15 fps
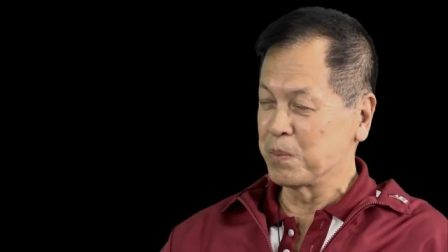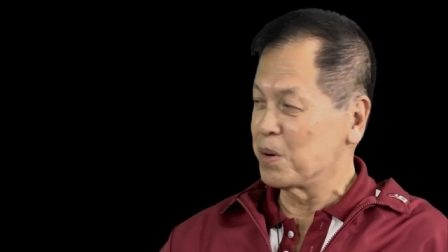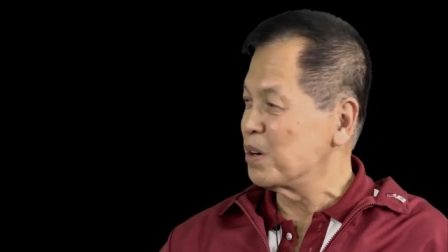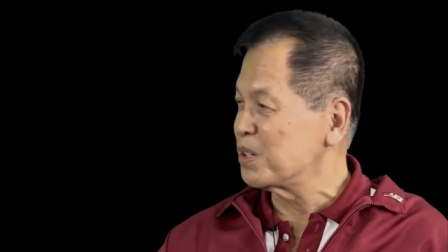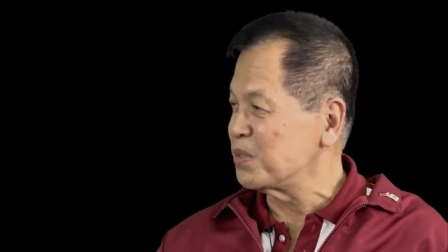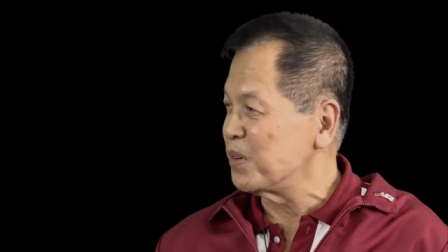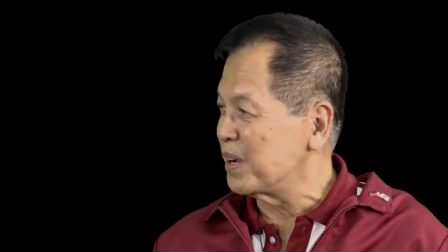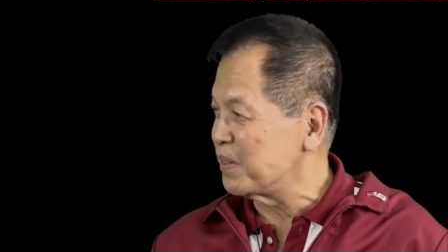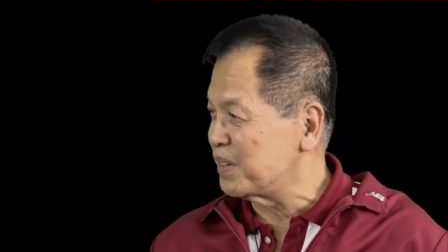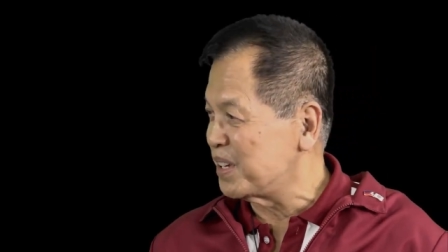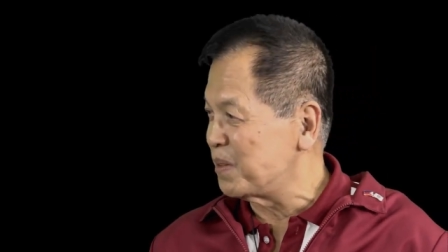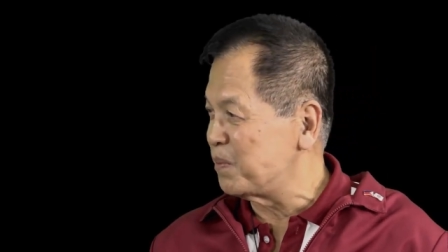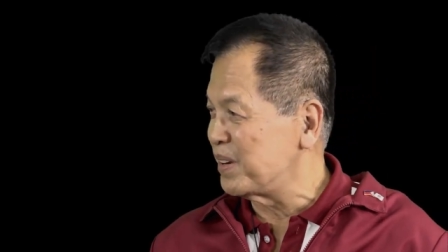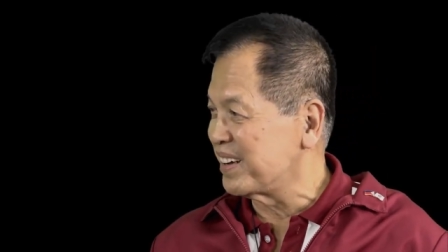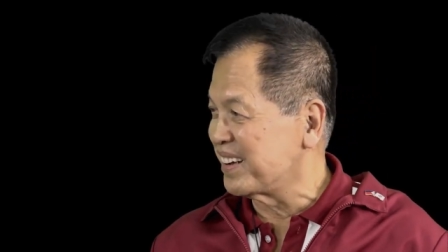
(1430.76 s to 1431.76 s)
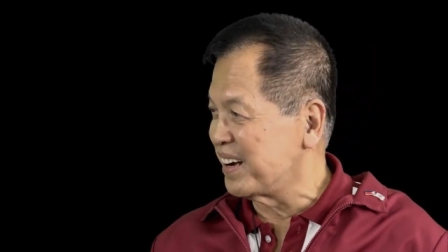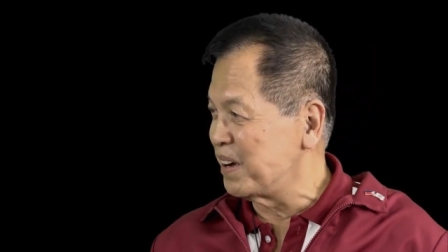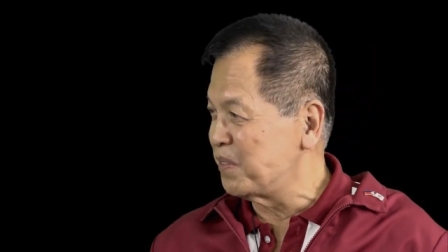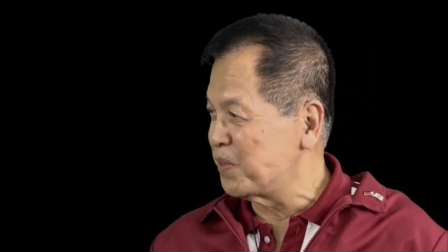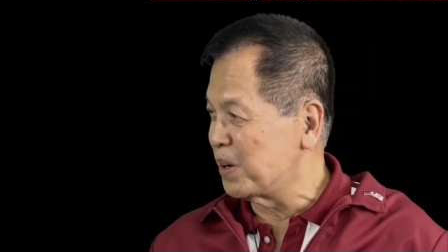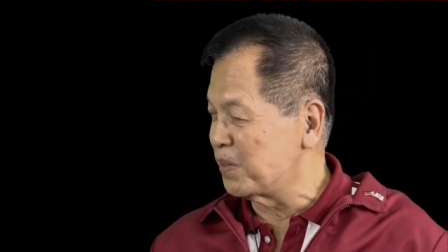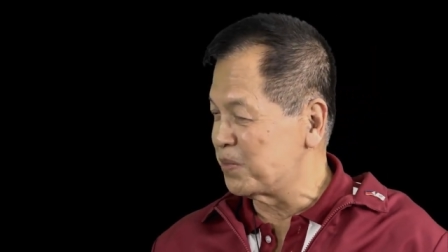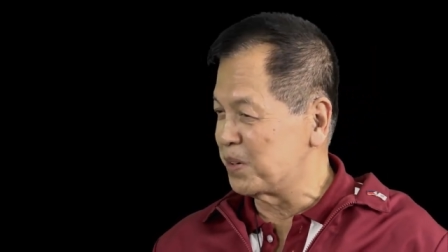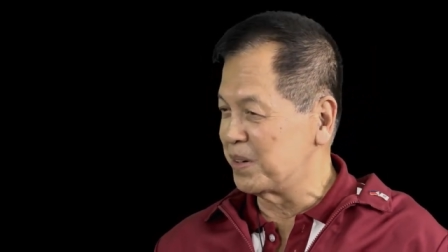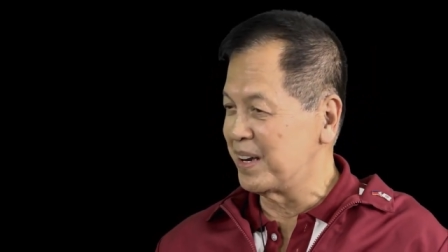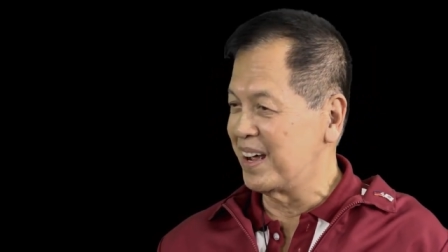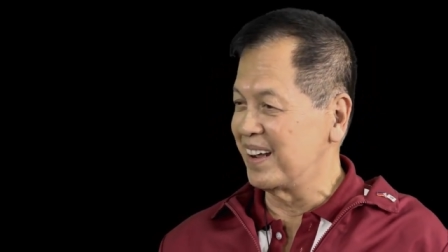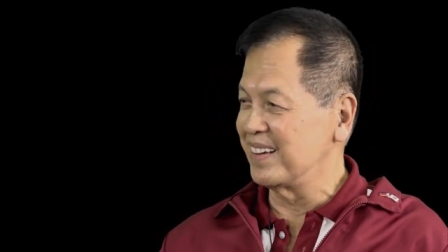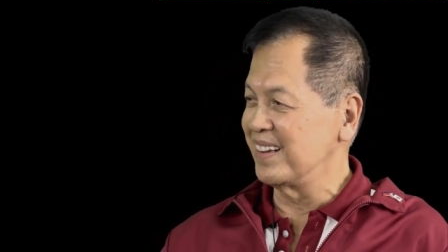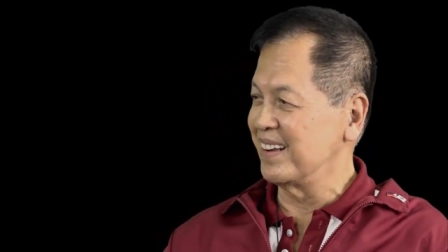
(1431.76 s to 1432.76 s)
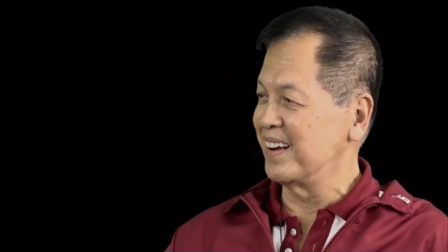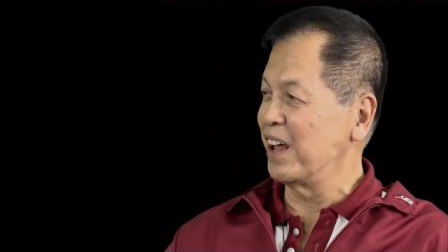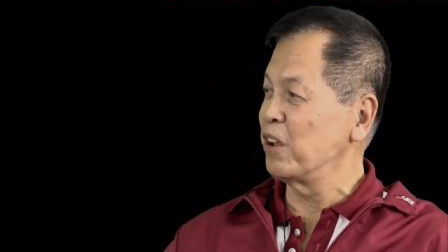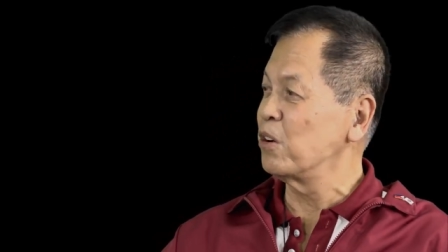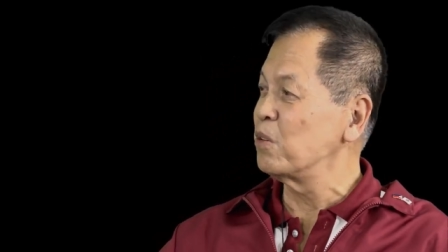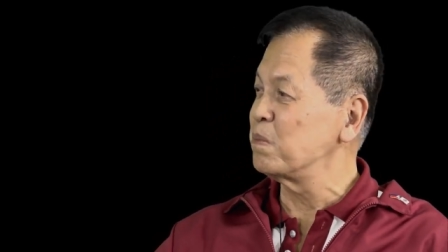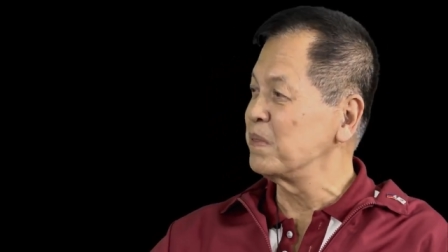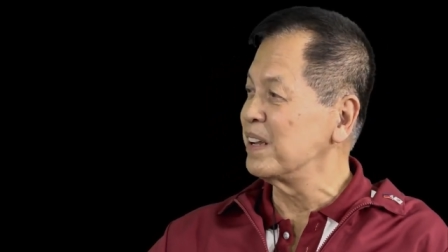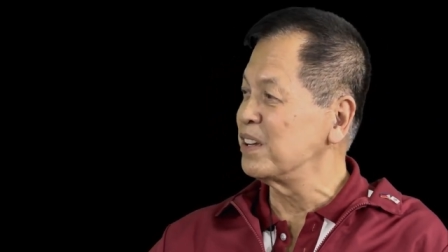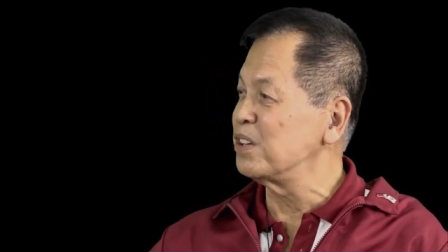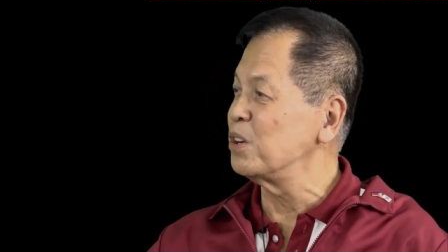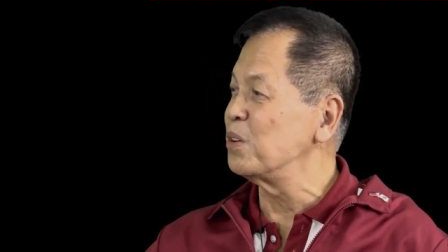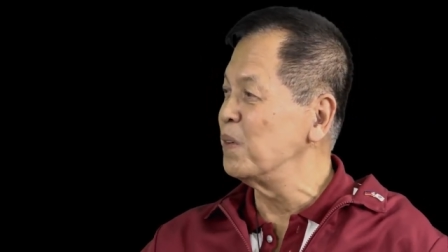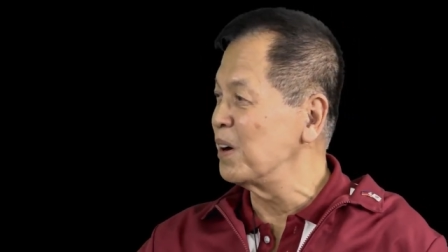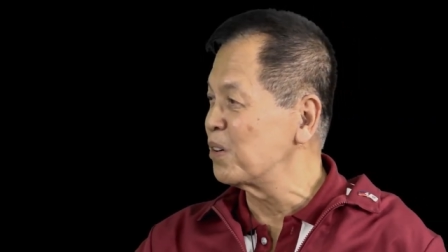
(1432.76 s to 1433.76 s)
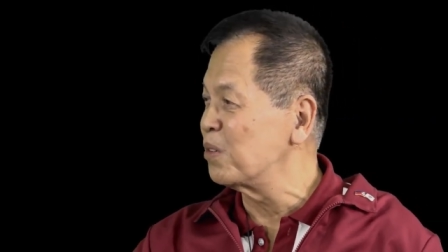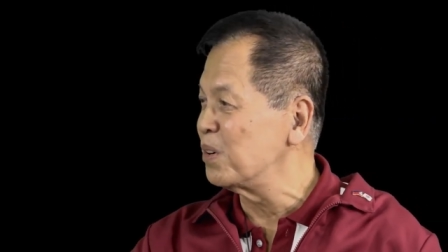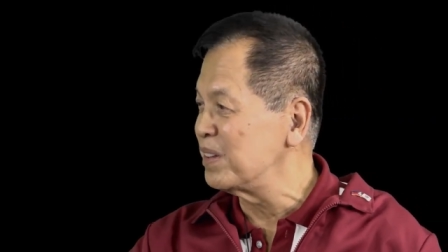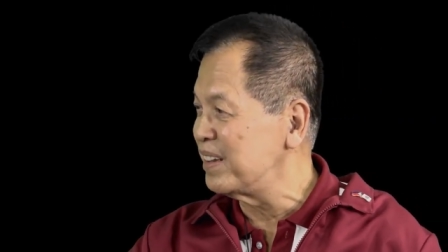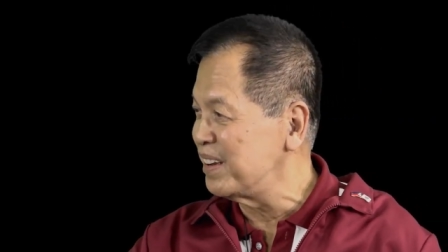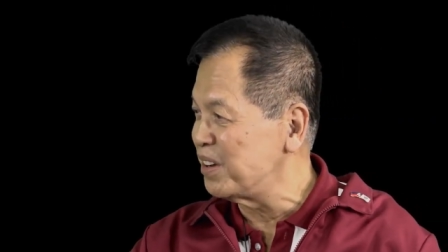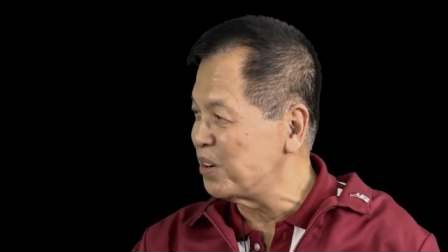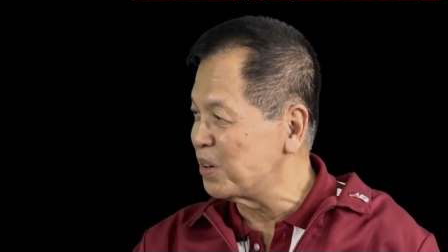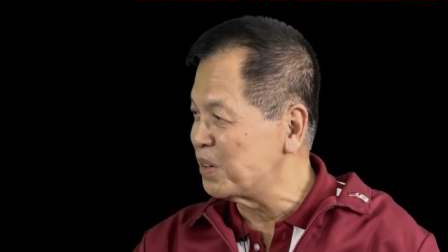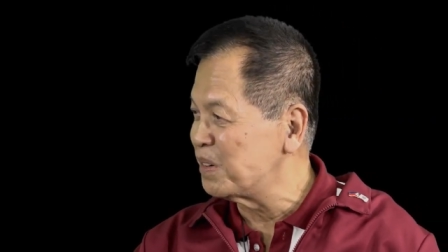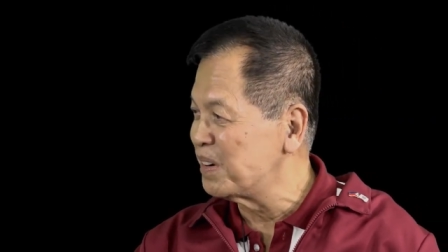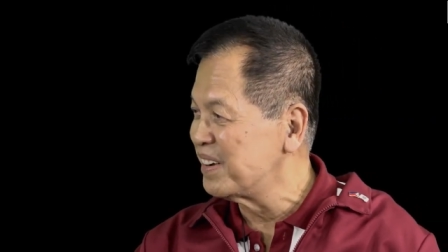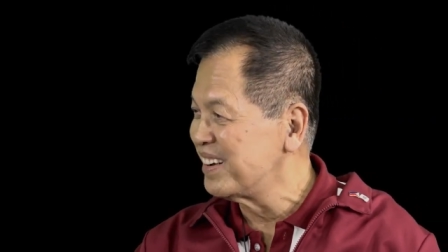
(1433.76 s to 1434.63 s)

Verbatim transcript: course, we are deeply grateful for that, and I hope that you will continue